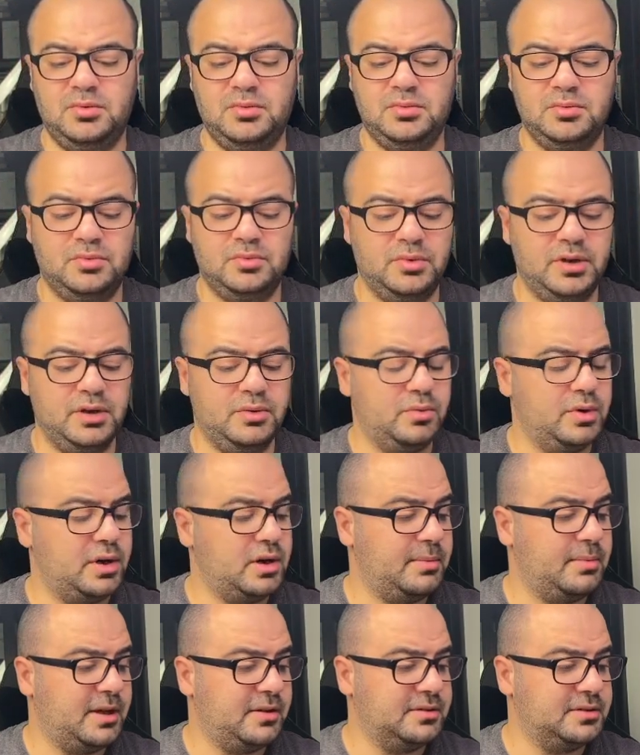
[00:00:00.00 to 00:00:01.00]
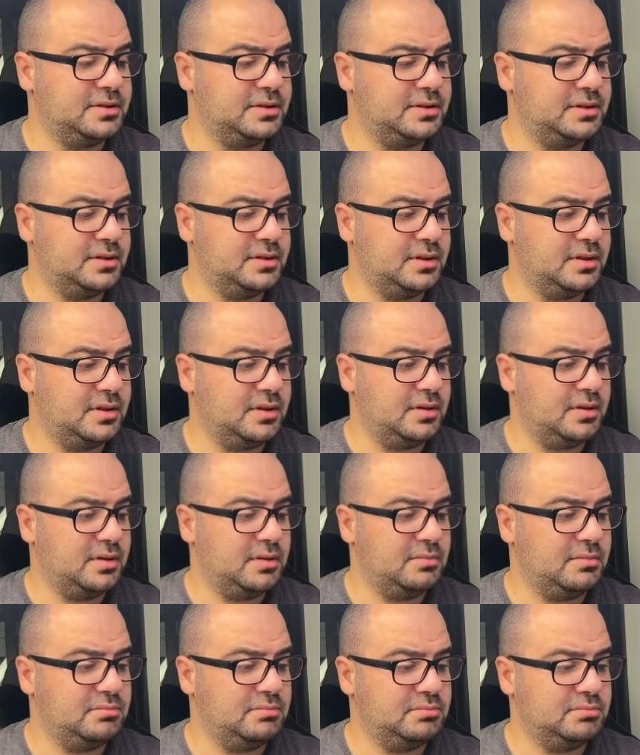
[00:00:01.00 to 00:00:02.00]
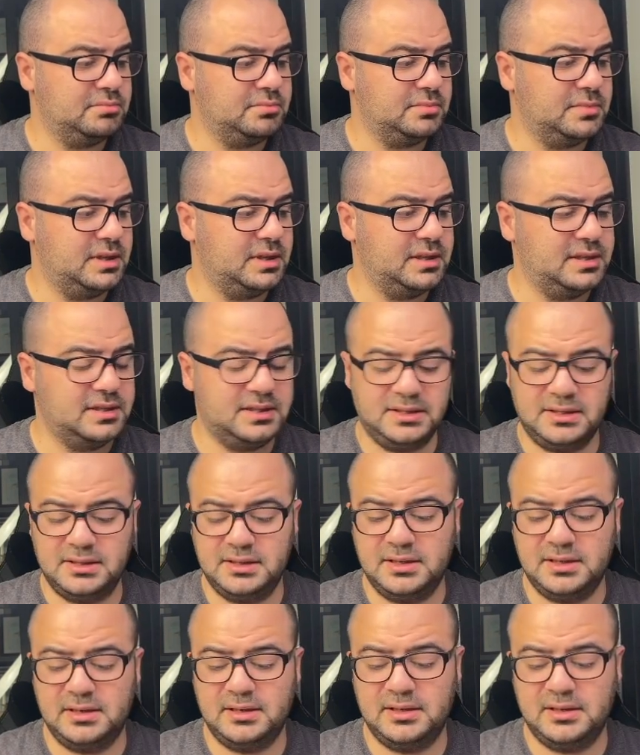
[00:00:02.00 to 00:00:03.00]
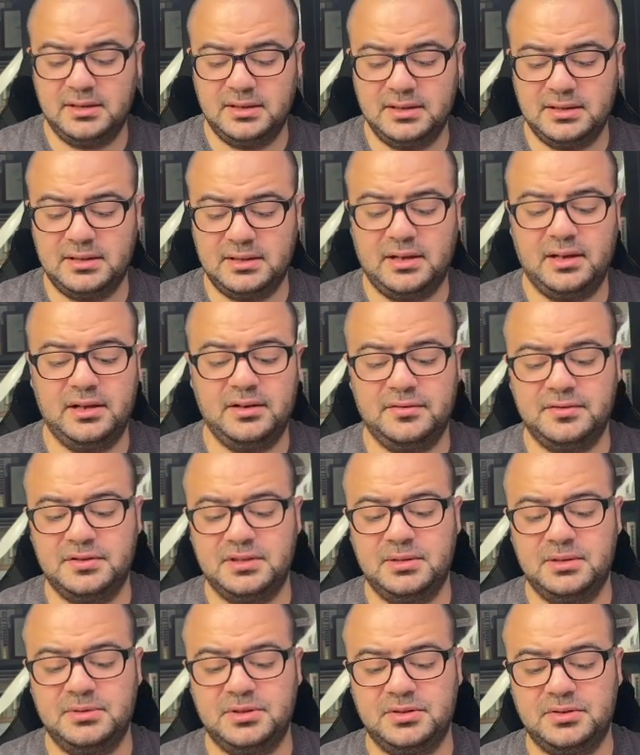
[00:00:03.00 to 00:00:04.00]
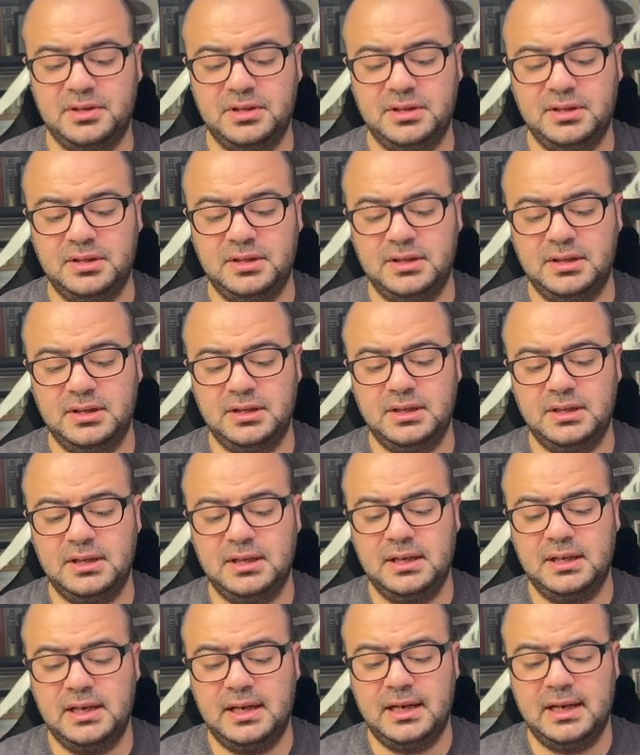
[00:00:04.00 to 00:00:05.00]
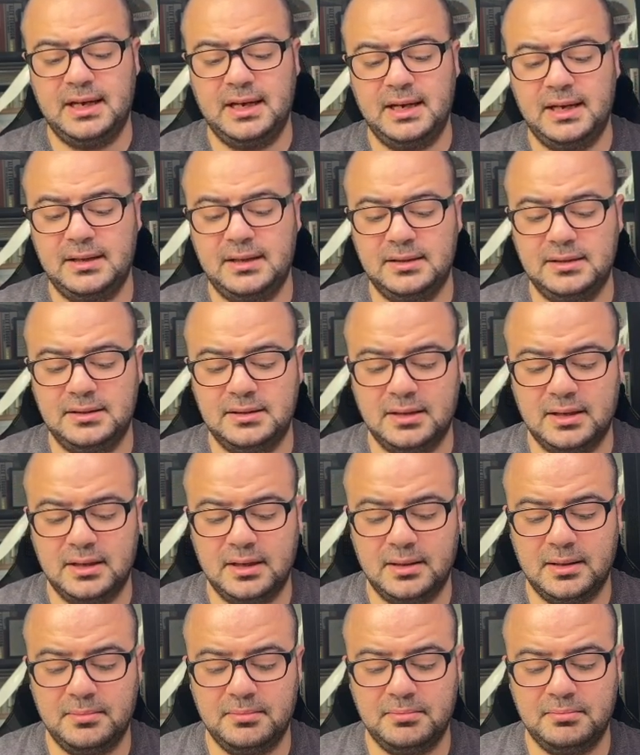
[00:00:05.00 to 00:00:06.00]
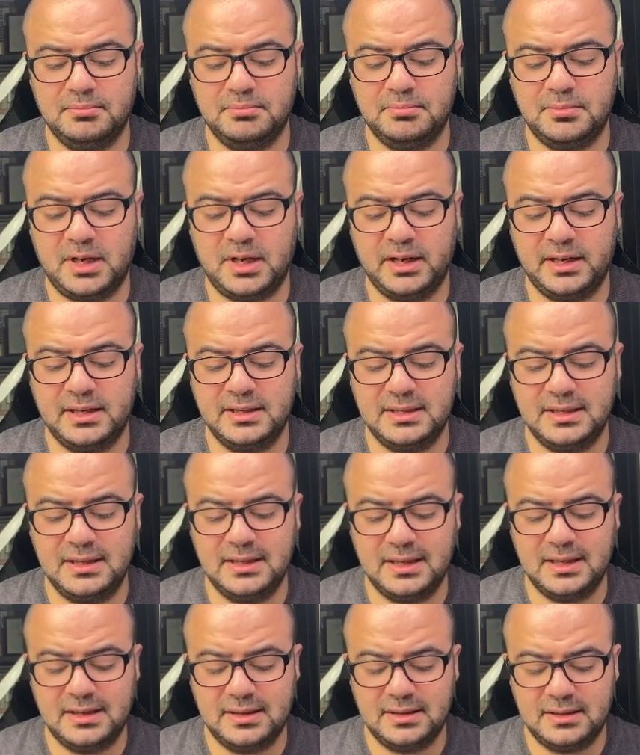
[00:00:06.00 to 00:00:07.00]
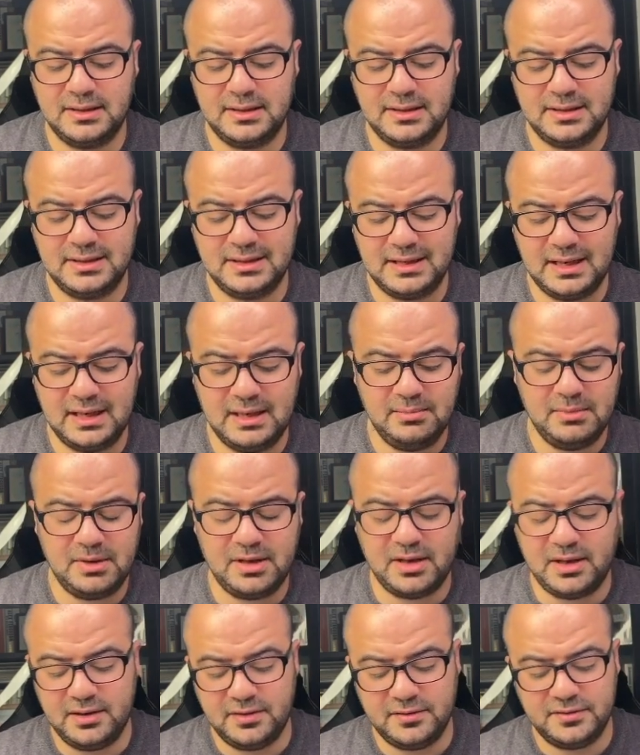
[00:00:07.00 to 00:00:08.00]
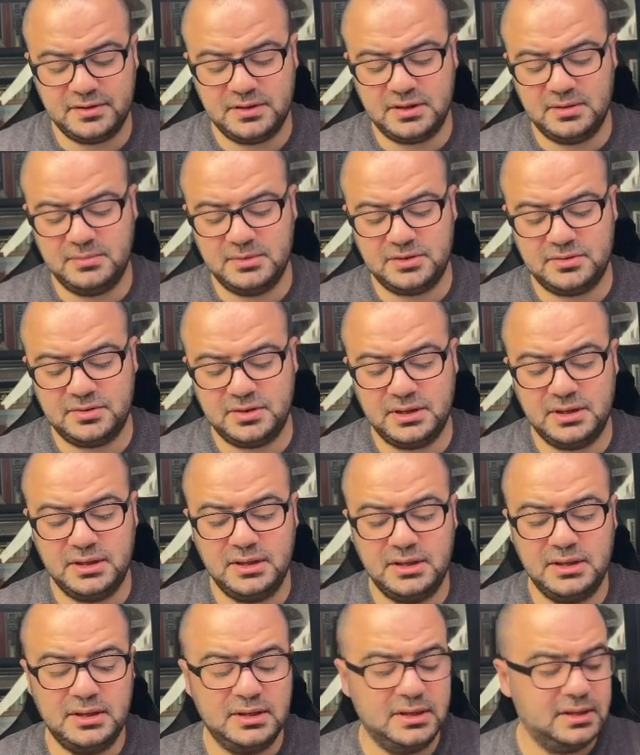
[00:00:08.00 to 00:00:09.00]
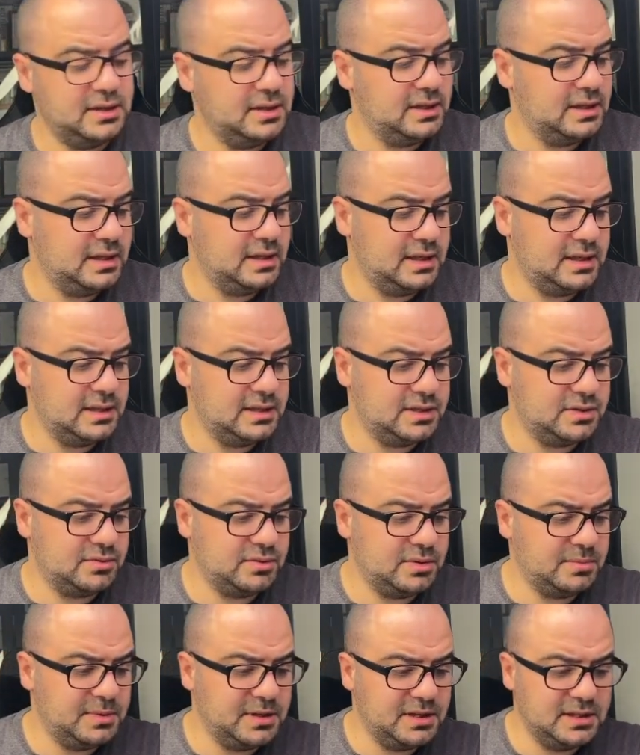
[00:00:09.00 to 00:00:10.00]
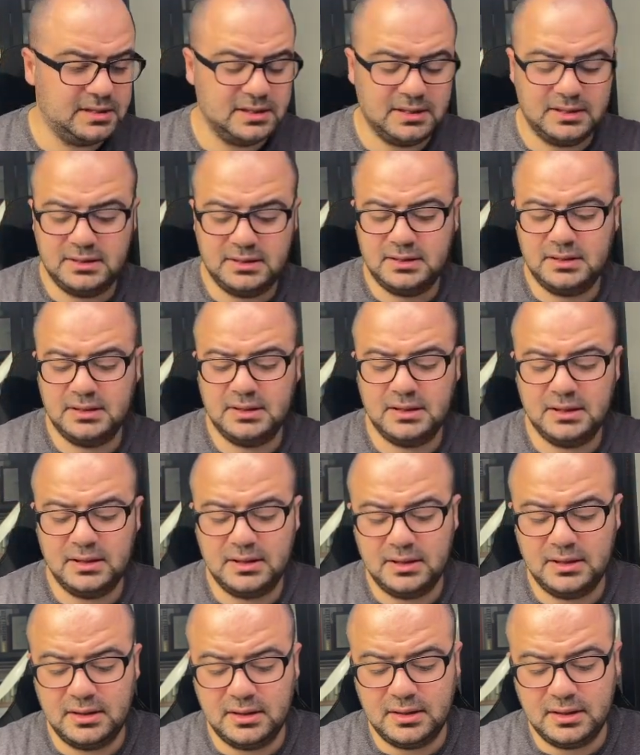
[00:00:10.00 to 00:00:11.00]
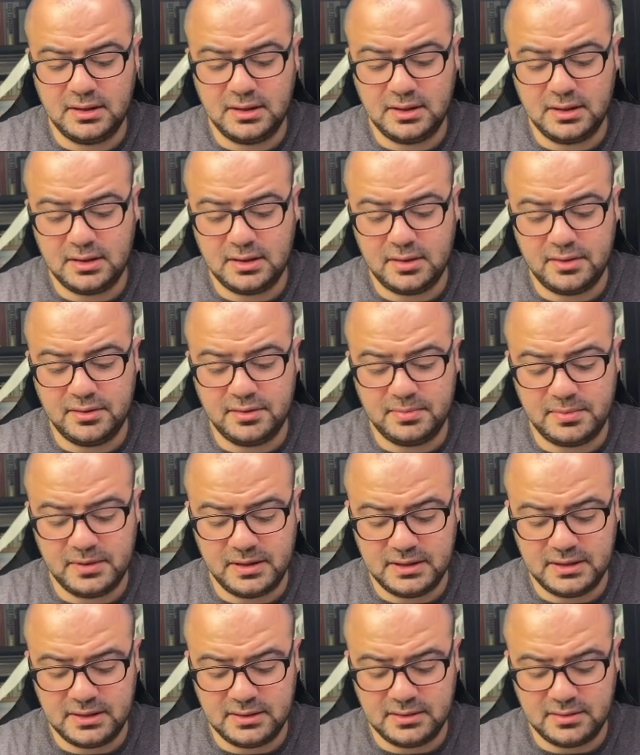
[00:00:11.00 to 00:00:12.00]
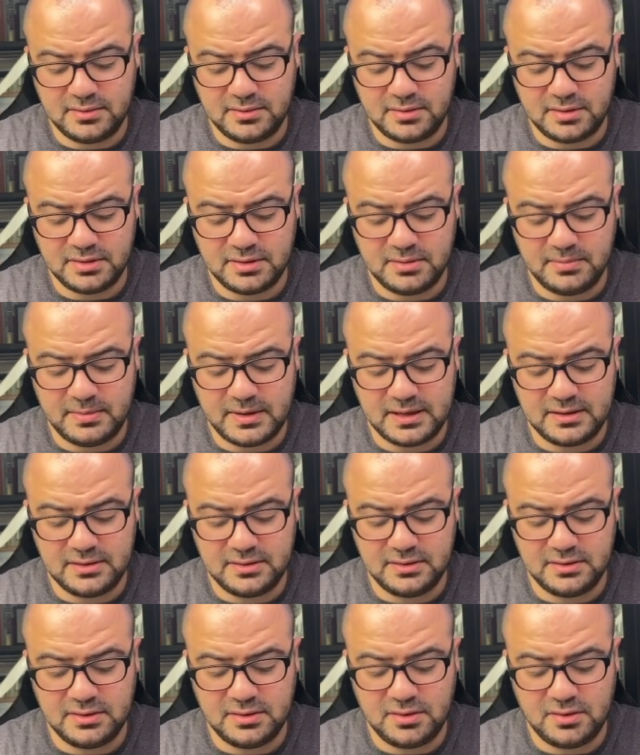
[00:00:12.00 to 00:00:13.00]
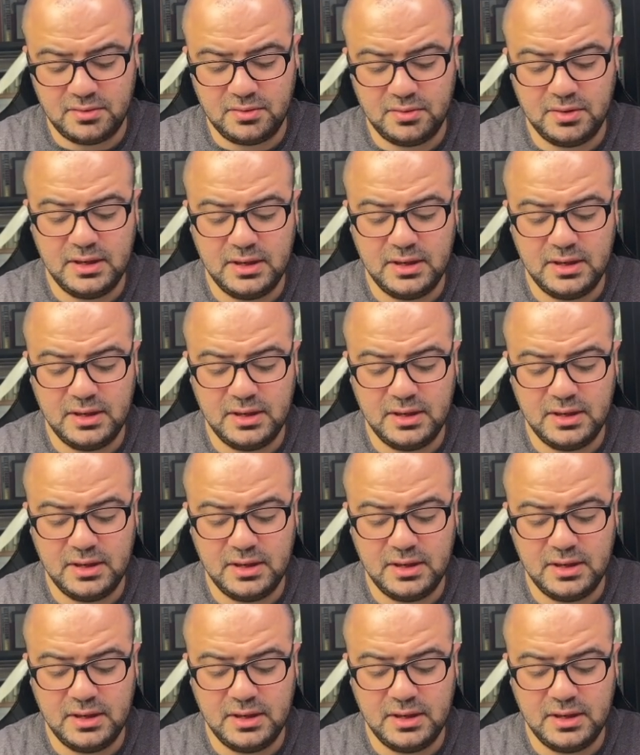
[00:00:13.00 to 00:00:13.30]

whereabouts is this line of symmetry. And I can see that the same line of symmetry is repeated in other places across the pattern. So